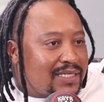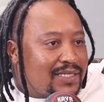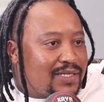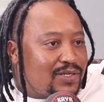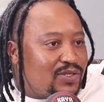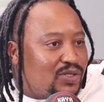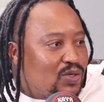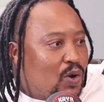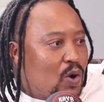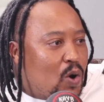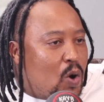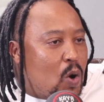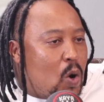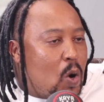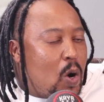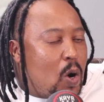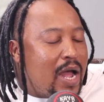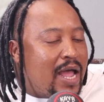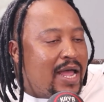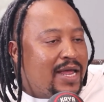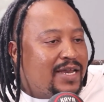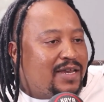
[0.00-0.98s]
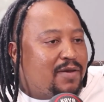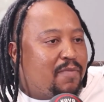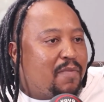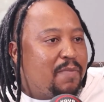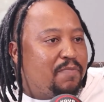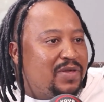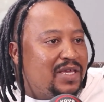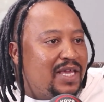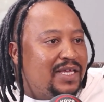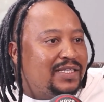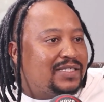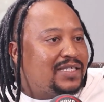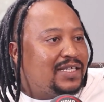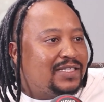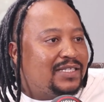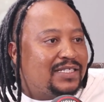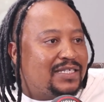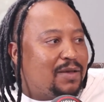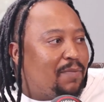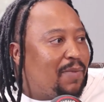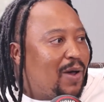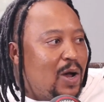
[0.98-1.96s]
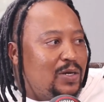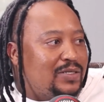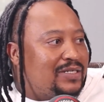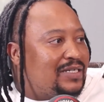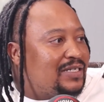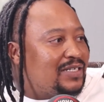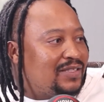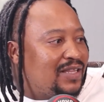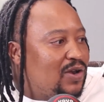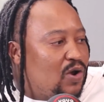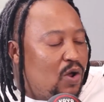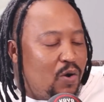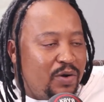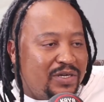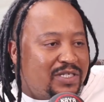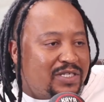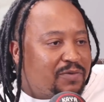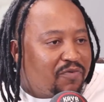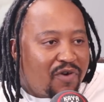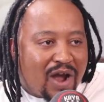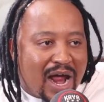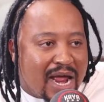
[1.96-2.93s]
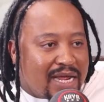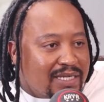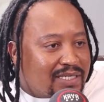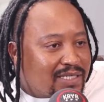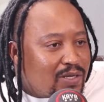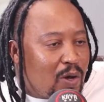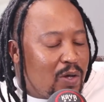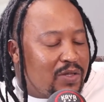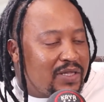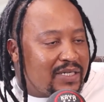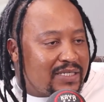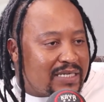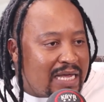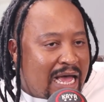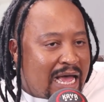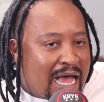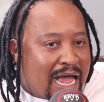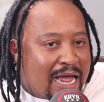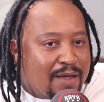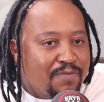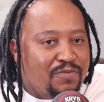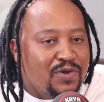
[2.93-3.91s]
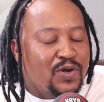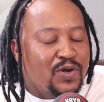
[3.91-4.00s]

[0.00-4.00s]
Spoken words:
So, and it's about the lowest price all the time.